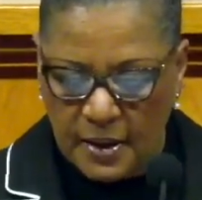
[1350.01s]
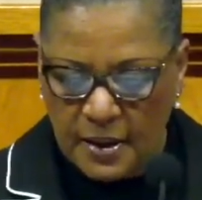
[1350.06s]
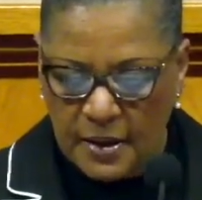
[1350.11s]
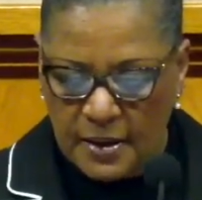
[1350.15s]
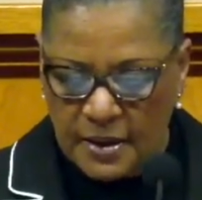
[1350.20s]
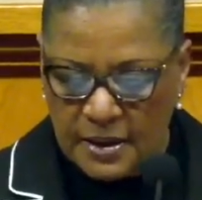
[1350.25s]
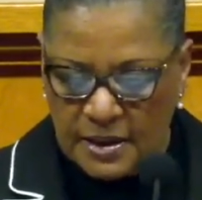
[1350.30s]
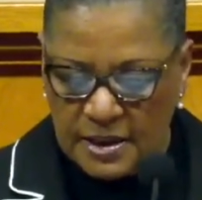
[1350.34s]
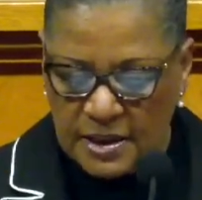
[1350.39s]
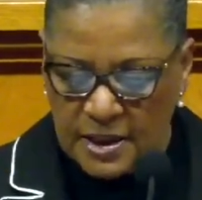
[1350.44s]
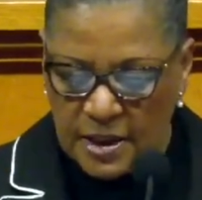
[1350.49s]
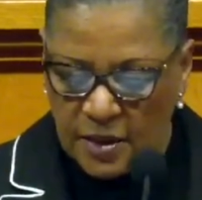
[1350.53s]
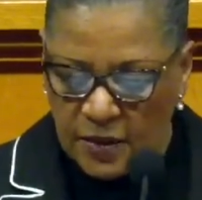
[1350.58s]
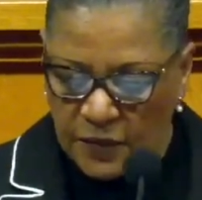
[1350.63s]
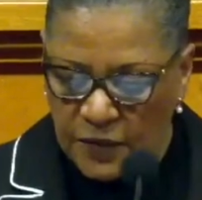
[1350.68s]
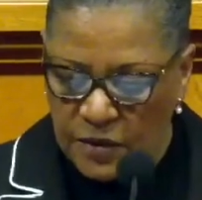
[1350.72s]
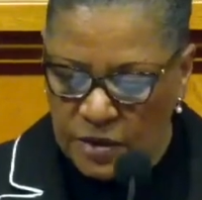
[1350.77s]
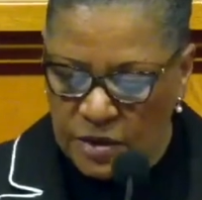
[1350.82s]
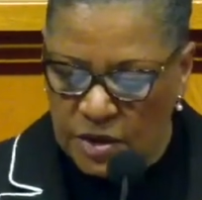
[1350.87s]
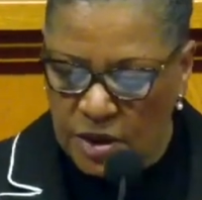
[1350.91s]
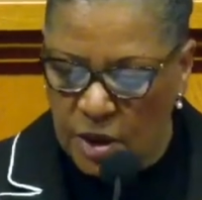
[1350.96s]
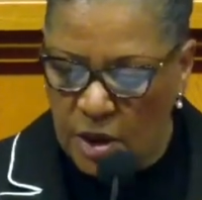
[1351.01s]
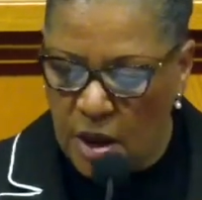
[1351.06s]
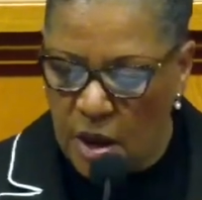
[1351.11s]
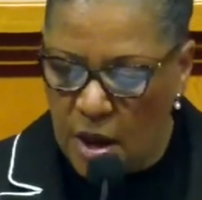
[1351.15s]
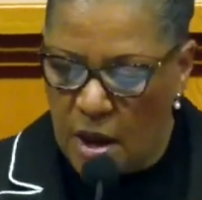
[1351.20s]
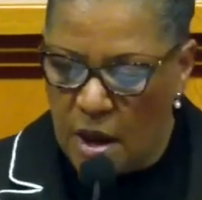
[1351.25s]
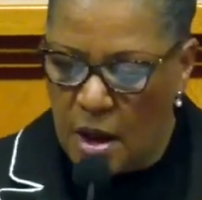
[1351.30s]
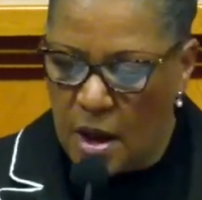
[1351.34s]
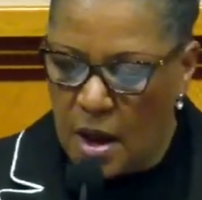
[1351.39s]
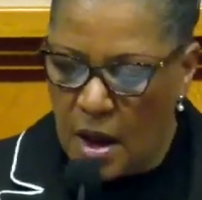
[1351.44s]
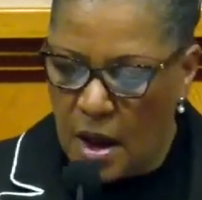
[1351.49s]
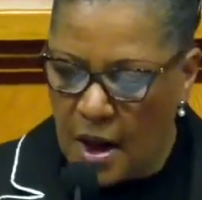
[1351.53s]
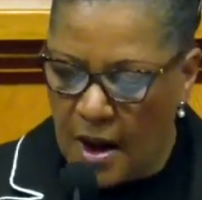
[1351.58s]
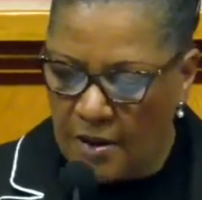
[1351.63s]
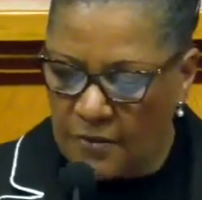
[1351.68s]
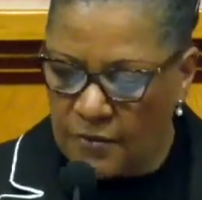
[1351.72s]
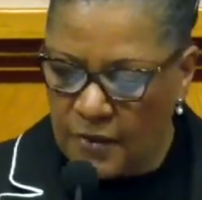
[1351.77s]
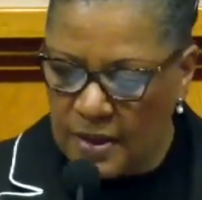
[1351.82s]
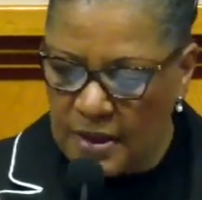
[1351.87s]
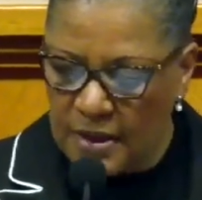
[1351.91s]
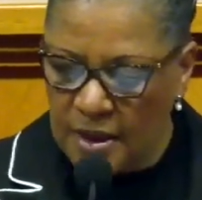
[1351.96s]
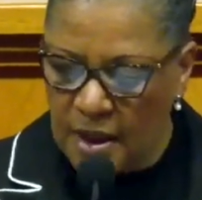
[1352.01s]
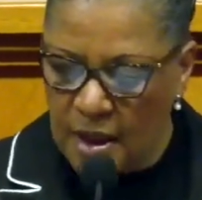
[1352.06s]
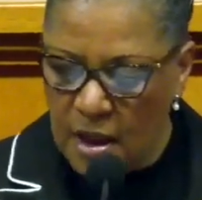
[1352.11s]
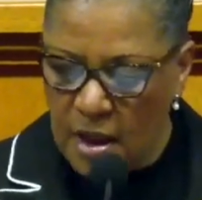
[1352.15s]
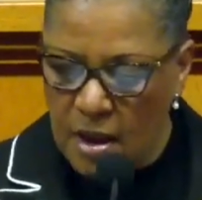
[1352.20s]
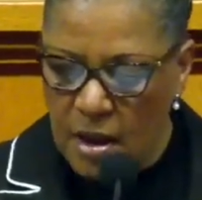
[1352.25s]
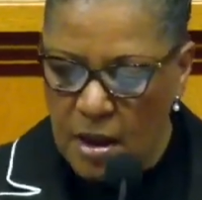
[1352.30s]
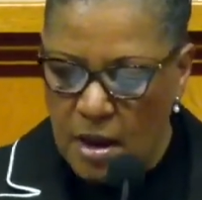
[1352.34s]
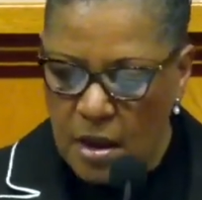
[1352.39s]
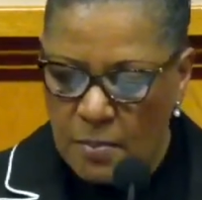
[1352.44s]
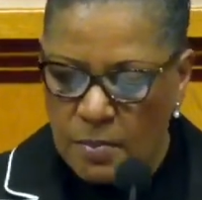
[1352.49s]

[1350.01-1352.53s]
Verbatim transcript: the silver to Irina